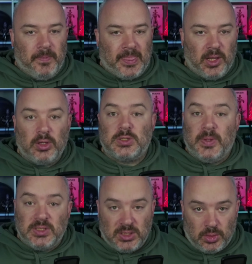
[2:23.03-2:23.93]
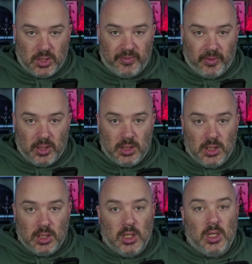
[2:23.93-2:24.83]
Their expenses are different.
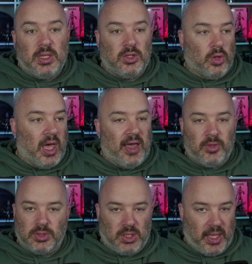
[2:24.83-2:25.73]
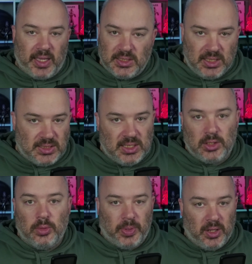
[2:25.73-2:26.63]
They don't have those legacy
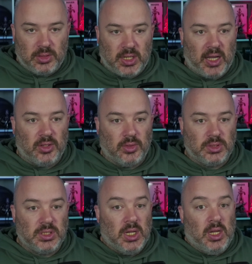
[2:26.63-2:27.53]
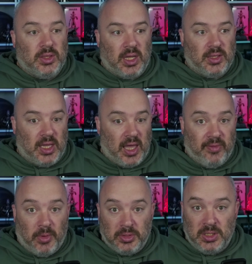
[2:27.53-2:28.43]
single player titles. They have
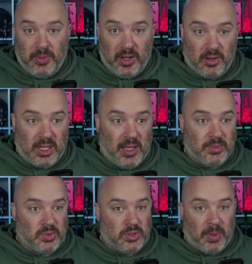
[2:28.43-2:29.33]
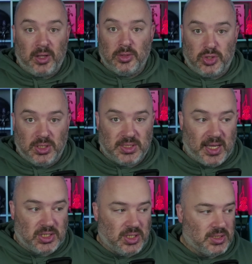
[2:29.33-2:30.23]
multiplayer games with
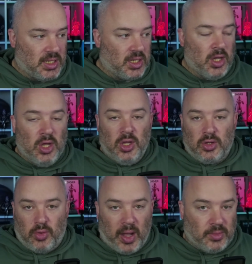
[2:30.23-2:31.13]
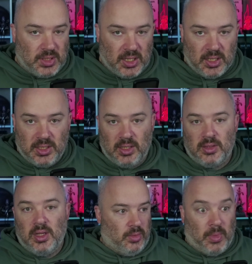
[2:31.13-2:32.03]
microtransactions like Grounded and
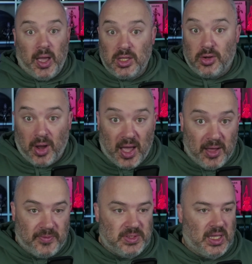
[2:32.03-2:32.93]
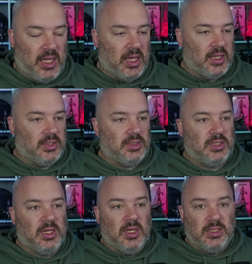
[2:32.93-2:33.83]
Minecraft and
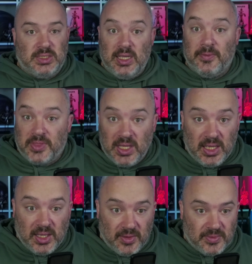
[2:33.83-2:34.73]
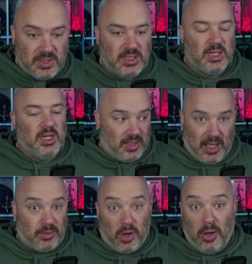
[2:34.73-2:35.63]
Sea of Thieves and
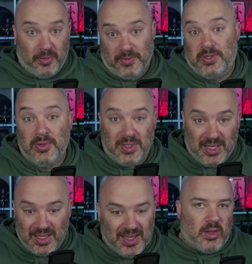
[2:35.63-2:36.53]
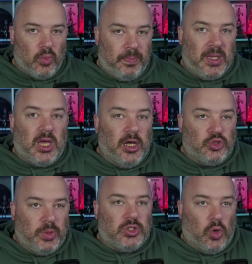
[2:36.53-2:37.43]
now Call of Duty. Because
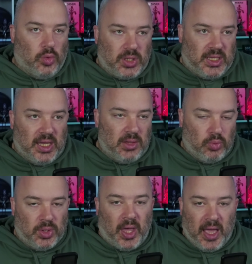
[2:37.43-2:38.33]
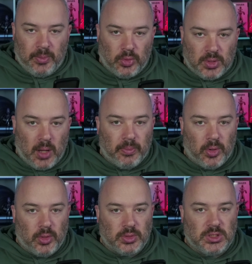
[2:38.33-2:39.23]
we don't get reliable
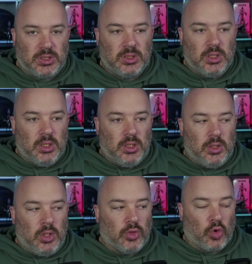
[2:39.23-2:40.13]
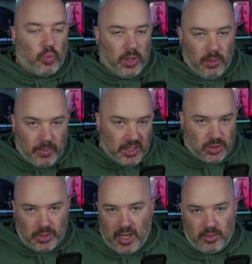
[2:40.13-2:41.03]
numbers, the real measure
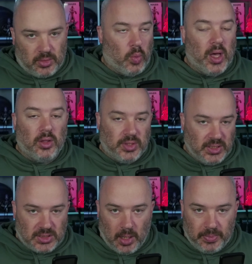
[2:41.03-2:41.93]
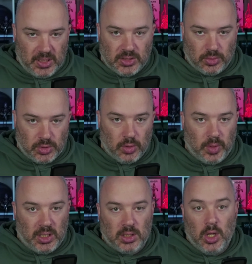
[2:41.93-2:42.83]
to how well these companies are
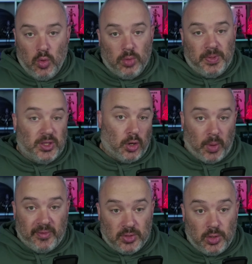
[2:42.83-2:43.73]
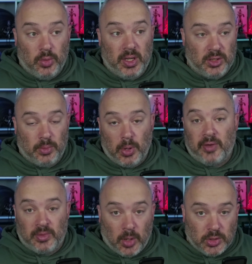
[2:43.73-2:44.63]
doing would be their revenue and their
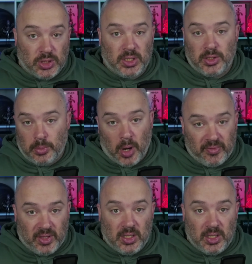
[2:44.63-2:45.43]
profit margin and their profit.